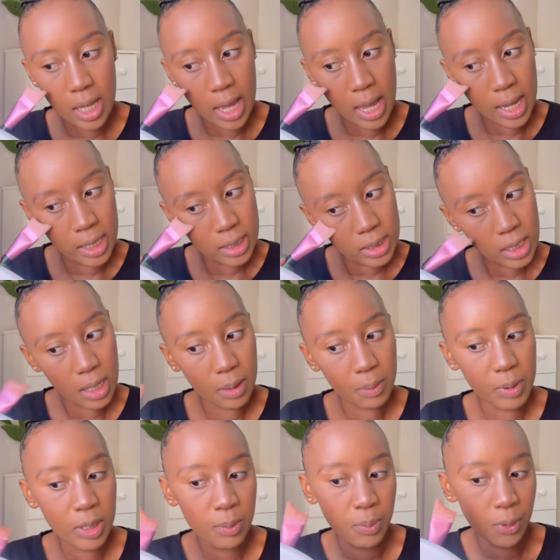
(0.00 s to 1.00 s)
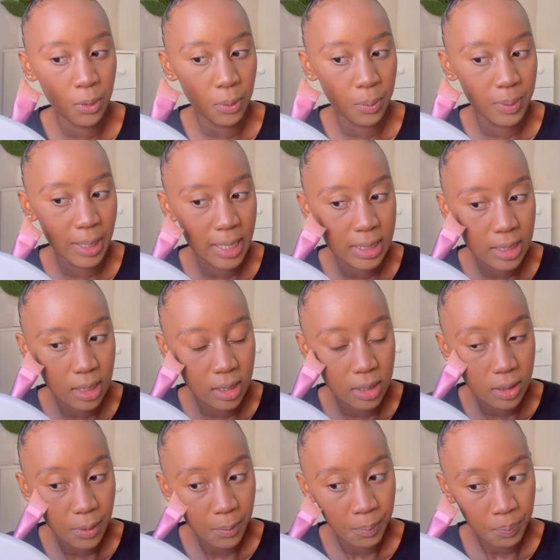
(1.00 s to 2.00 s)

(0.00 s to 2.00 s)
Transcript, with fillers: and people places